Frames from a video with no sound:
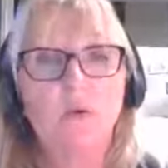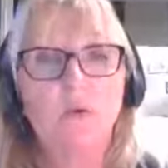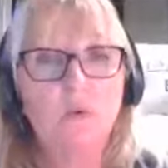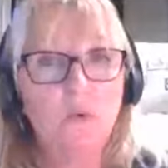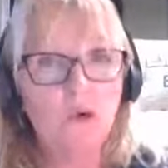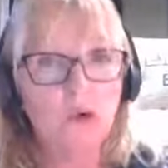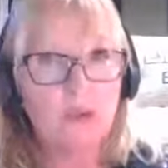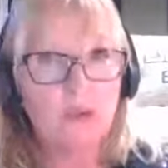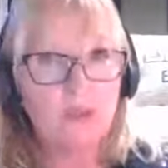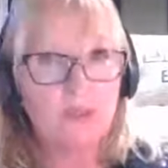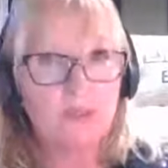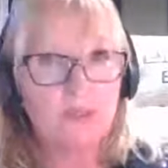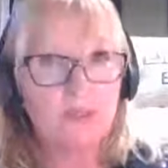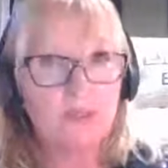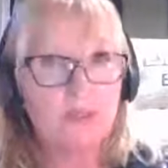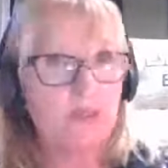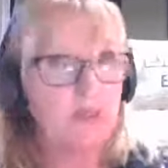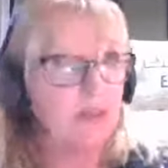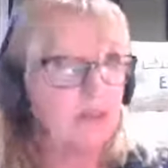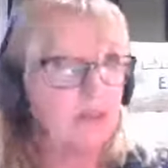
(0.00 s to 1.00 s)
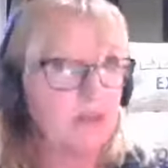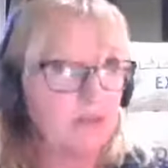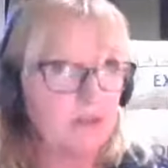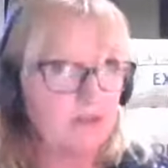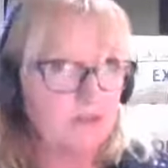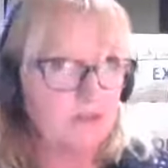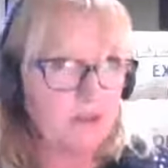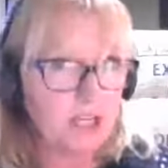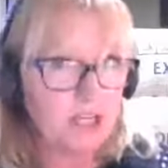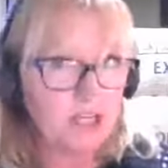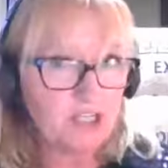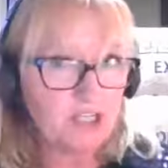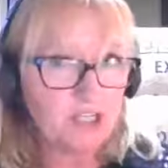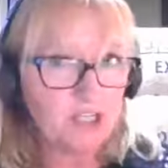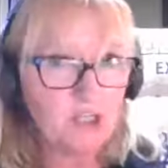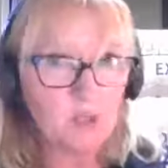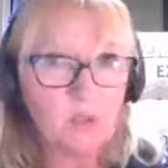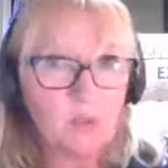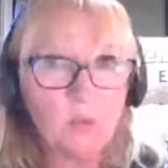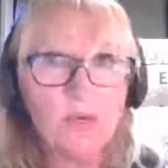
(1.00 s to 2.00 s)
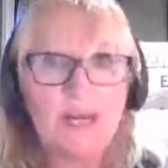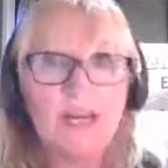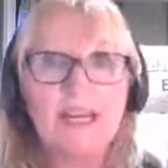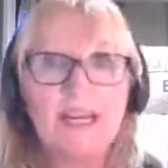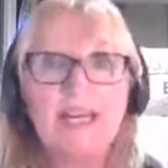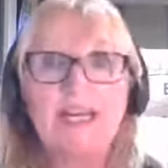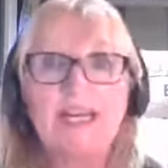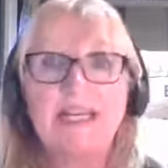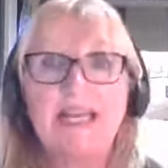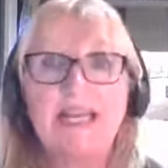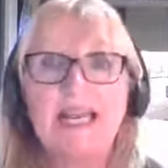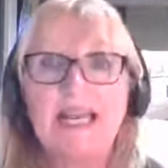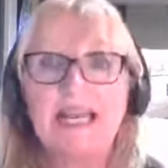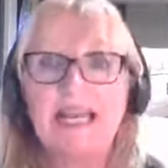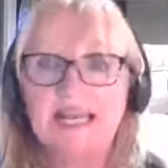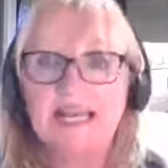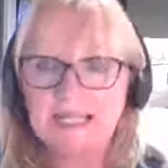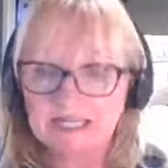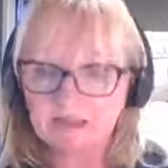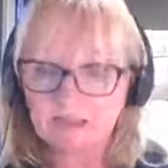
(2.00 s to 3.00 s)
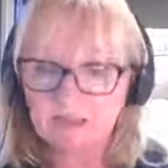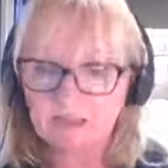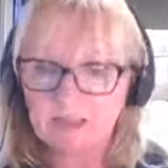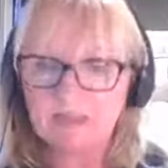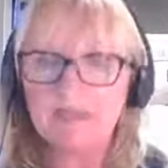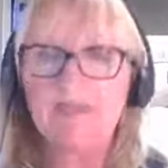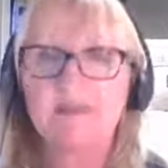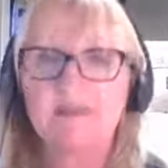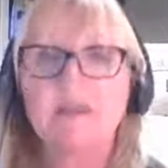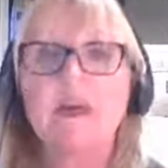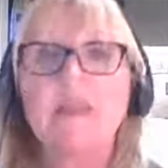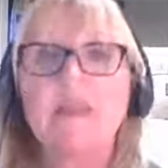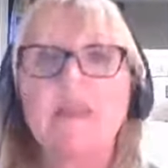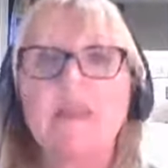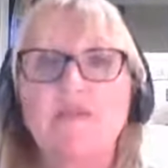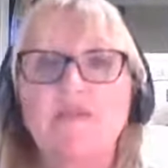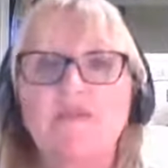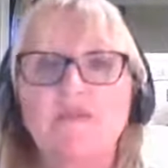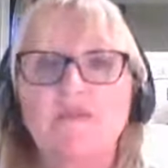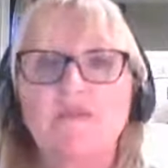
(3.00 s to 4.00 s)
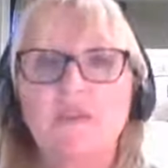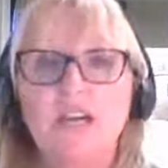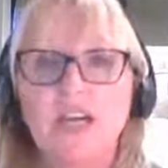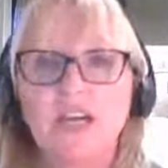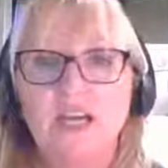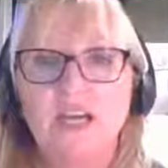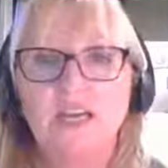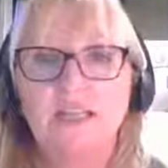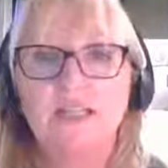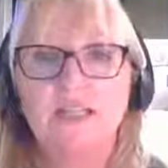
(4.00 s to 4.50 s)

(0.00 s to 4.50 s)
was the Virgin Queen Elizabeth I.